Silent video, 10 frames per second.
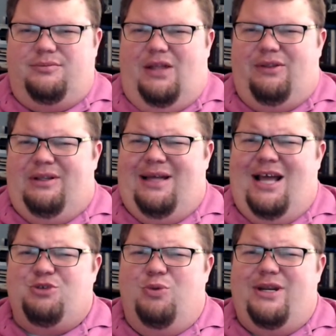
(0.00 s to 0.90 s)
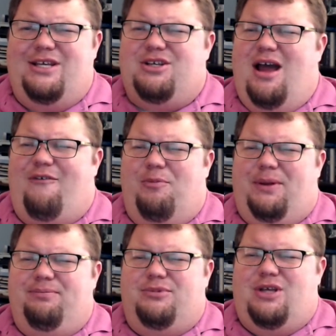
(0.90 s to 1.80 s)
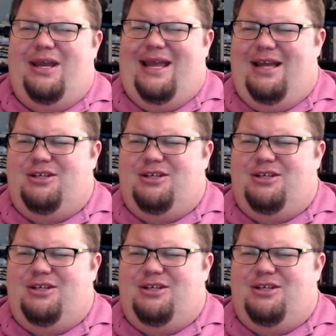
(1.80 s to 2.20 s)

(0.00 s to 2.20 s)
And the last one is government. And so